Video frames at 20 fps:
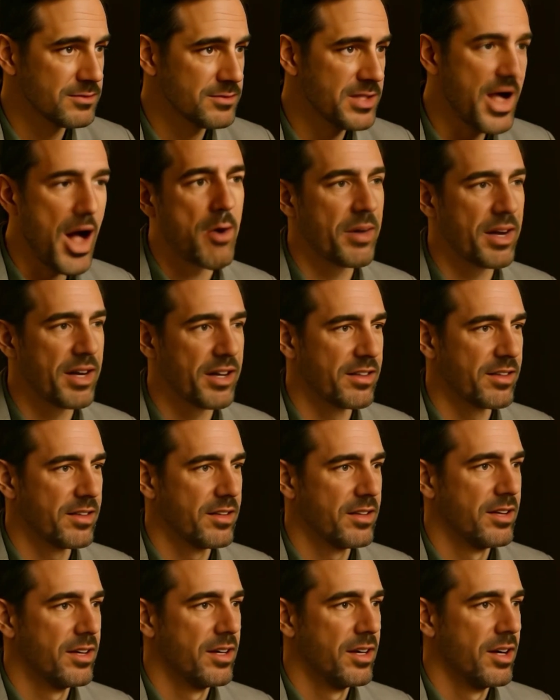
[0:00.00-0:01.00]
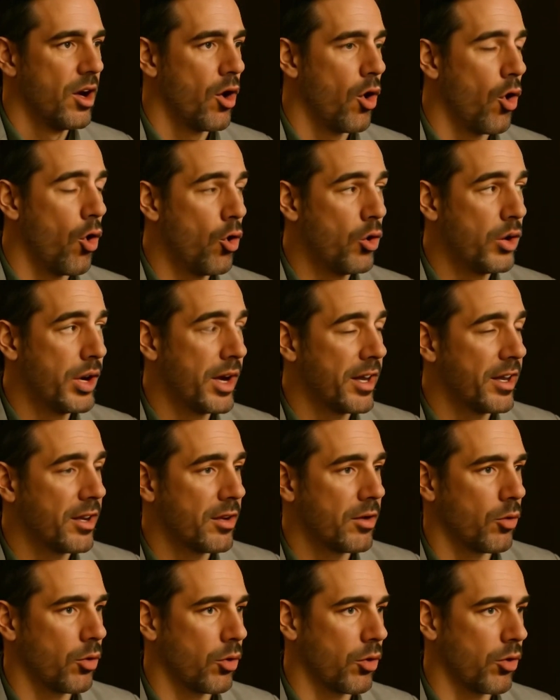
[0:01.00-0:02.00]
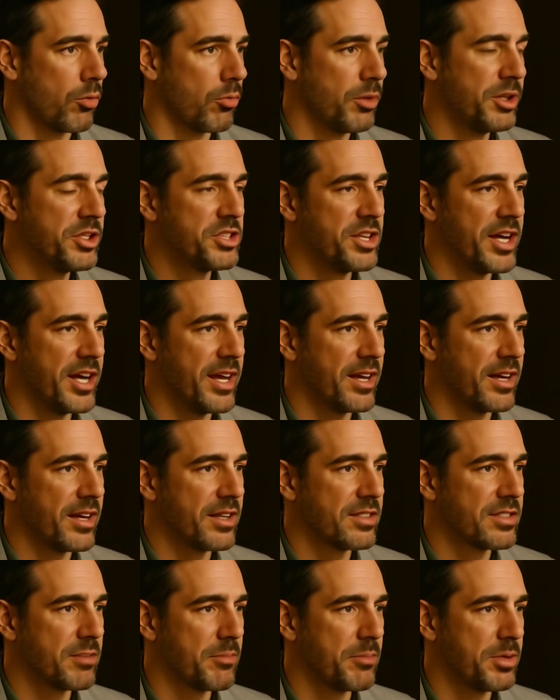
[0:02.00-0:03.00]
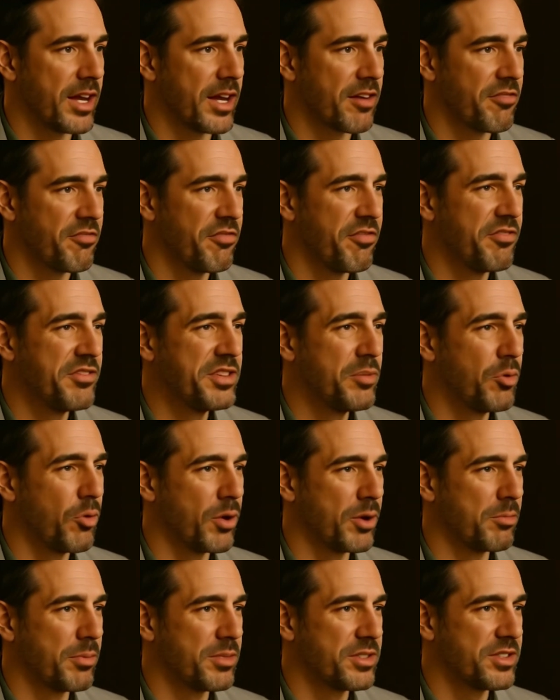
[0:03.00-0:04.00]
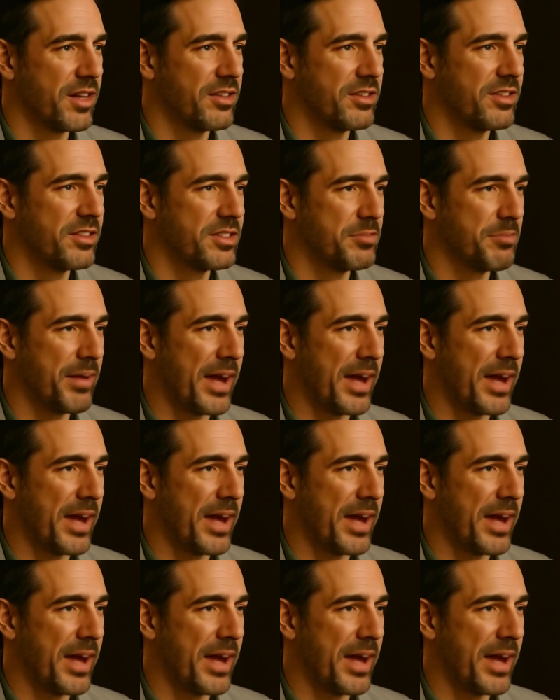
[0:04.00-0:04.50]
Dominant, owning or originating something like 51% of these